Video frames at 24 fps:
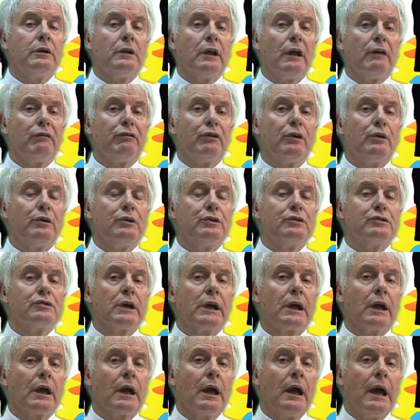their food and
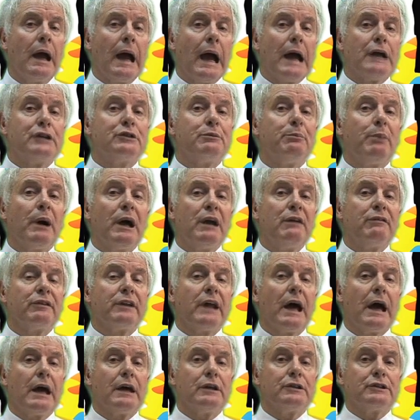drink, and to pay for
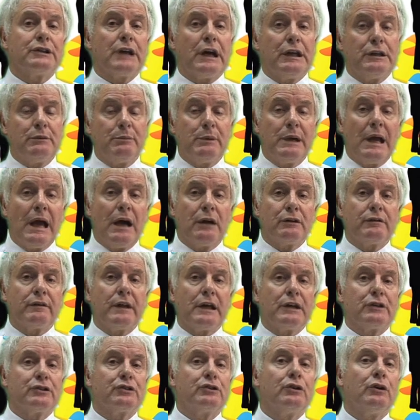that and be out of
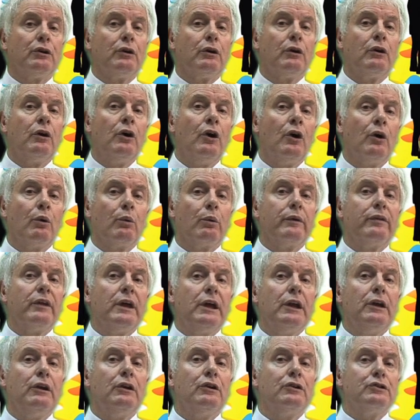that store
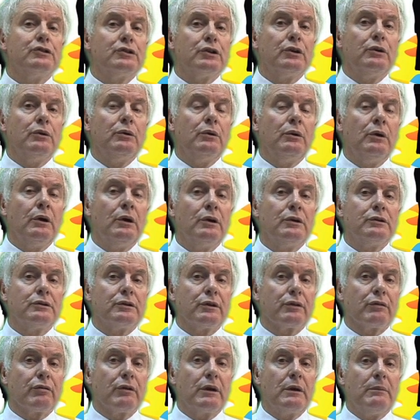within 2 to
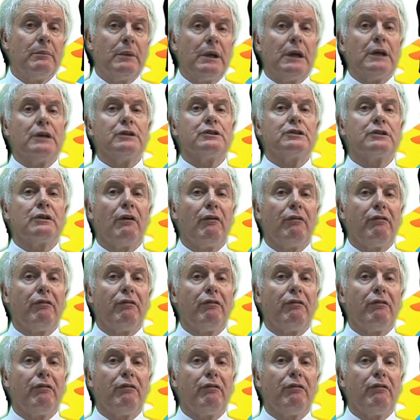3 minutes.